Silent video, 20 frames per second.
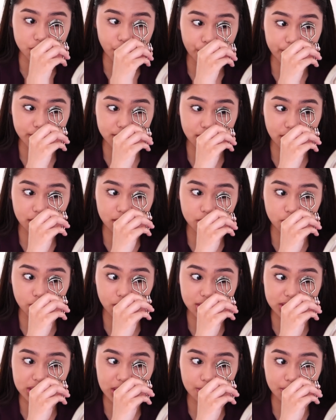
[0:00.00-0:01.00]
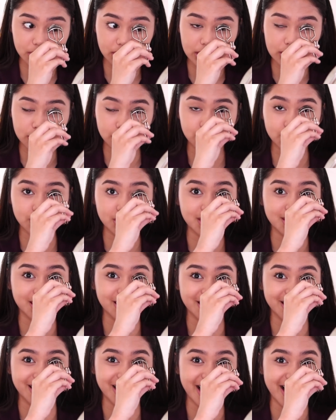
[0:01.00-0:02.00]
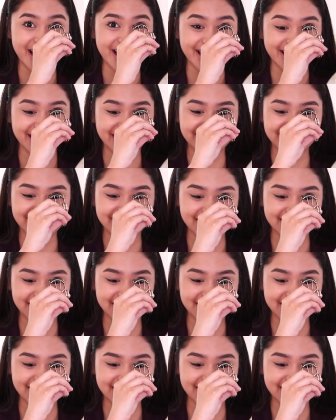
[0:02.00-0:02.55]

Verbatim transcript: So I'm just gonna do the same thing to the other eye.